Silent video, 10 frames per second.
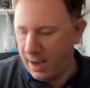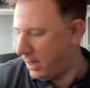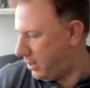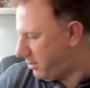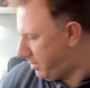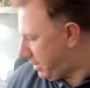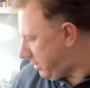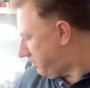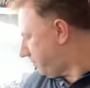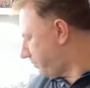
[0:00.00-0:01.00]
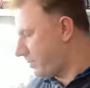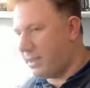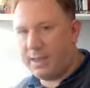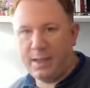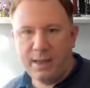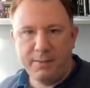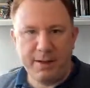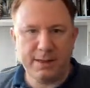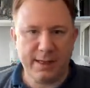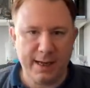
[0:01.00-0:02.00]
And here we go.
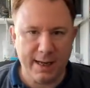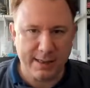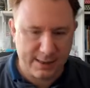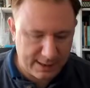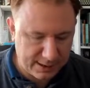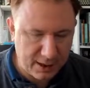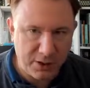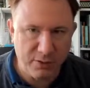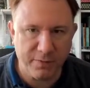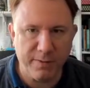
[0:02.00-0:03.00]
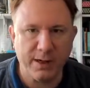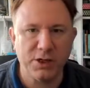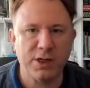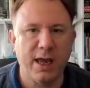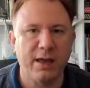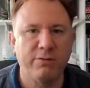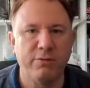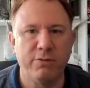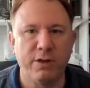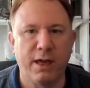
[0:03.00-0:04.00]
Basically, it says that you have managed to get
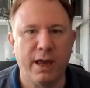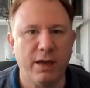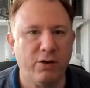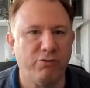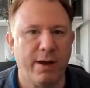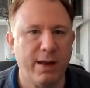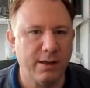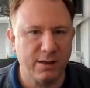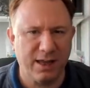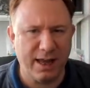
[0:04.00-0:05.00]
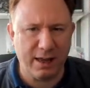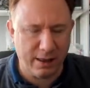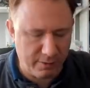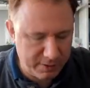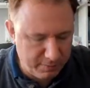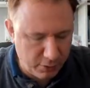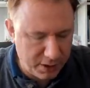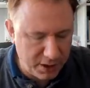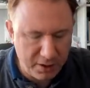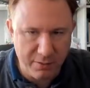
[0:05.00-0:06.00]
through the grate that was
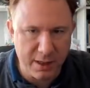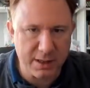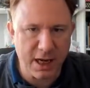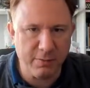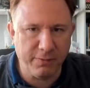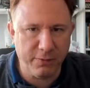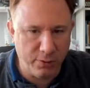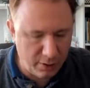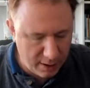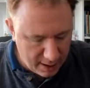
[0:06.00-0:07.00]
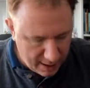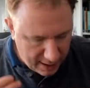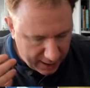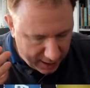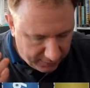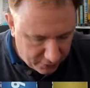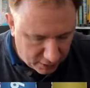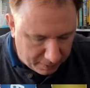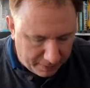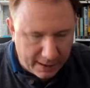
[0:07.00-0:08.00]
blocking you the day before, and you've gone
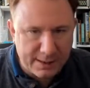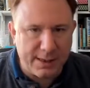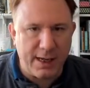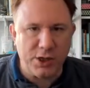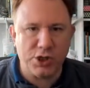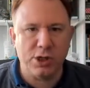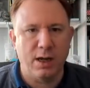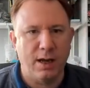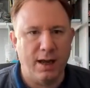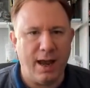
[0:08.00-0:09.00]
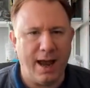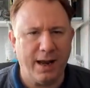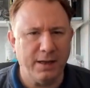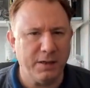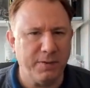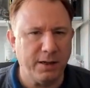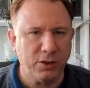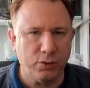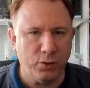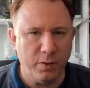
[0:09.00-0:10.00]
up a passage, and there's a big
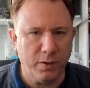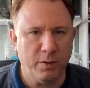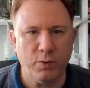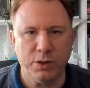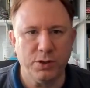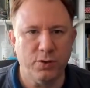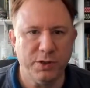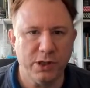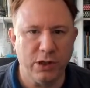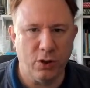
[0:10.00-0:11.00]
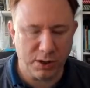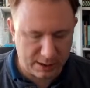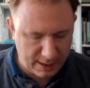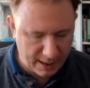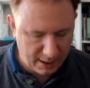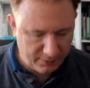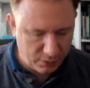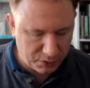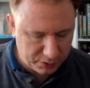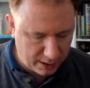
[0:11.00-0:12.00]
door, a wooden door, which is locked, and you've
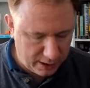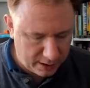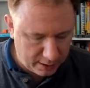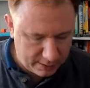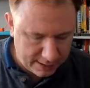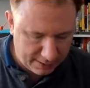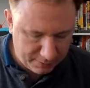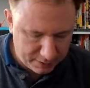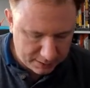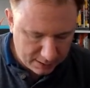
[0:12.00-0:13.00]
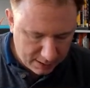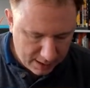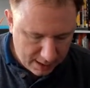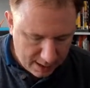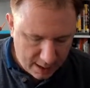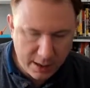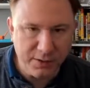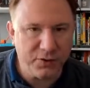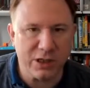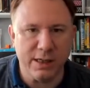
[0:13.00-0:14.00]
knocked on it and nothing's happened, and
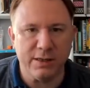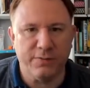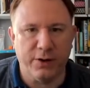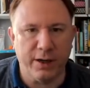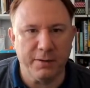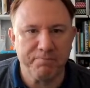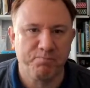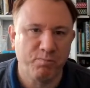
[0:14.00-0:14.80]
you've just lit a fire.